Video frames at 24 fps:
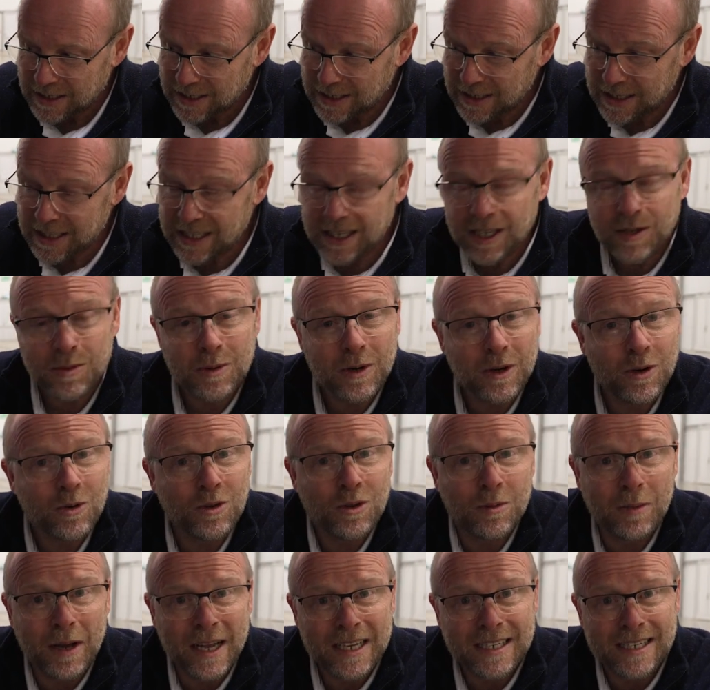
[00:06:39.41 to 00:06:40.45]
And this is where all
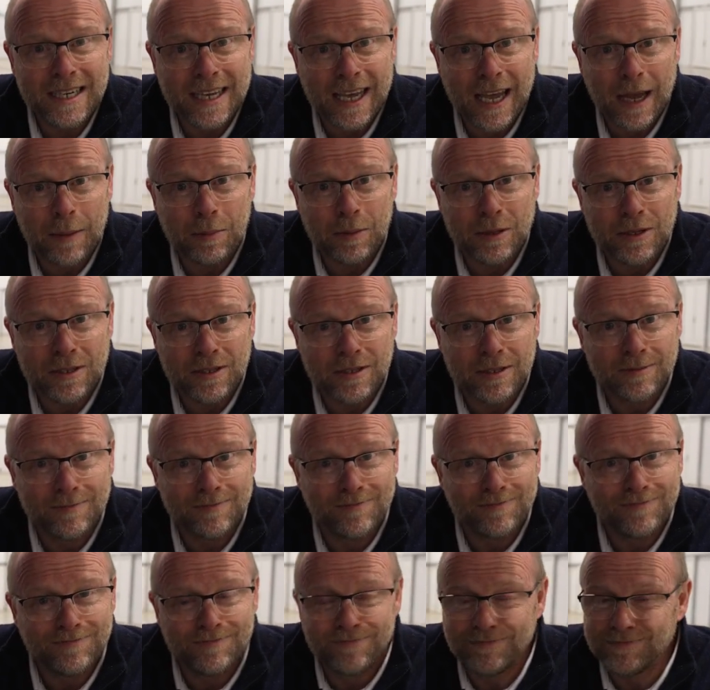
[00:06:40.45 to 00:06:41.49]
the magic happens.
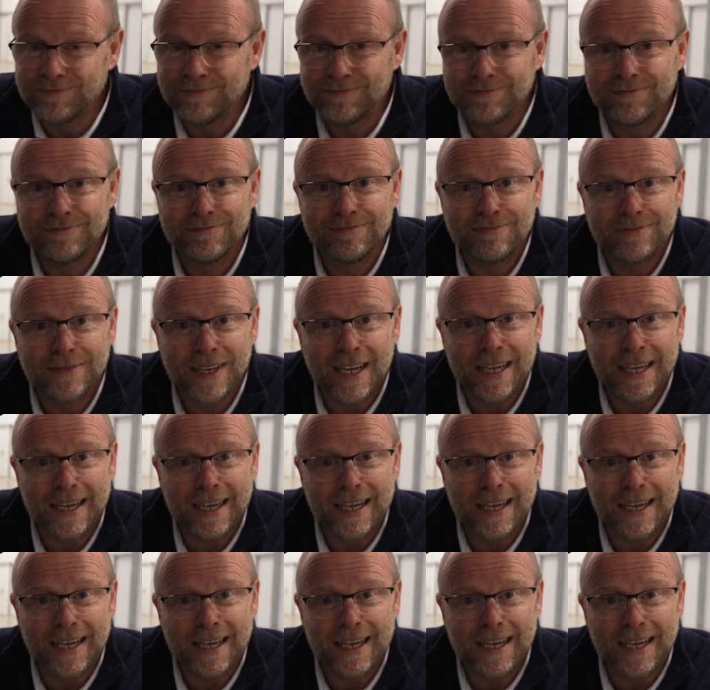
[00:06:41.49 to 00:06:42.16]
There